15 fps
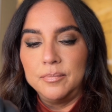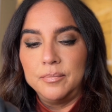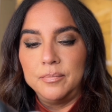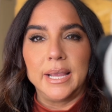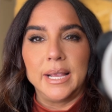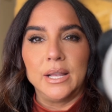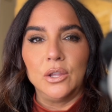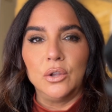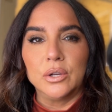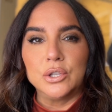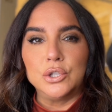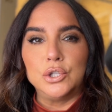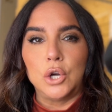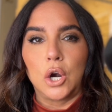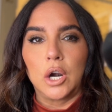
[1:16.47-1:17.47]
It looks
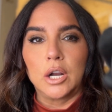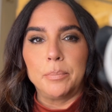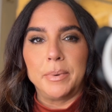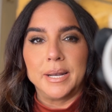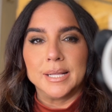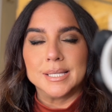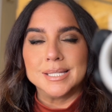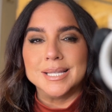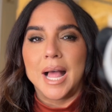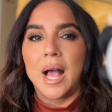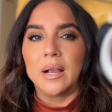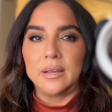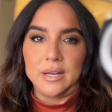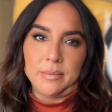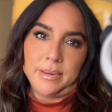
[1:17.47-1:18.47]
dark, but it's
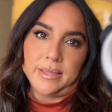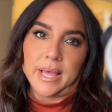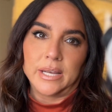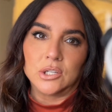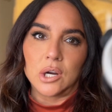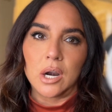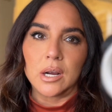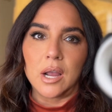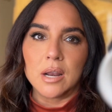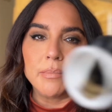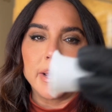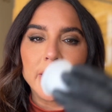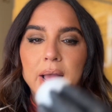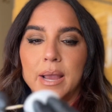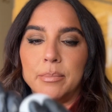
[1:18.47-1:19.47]
not gonna be that dark on
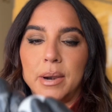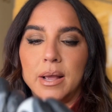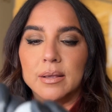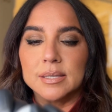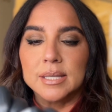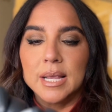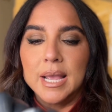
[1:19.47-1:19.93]
my eyebrows.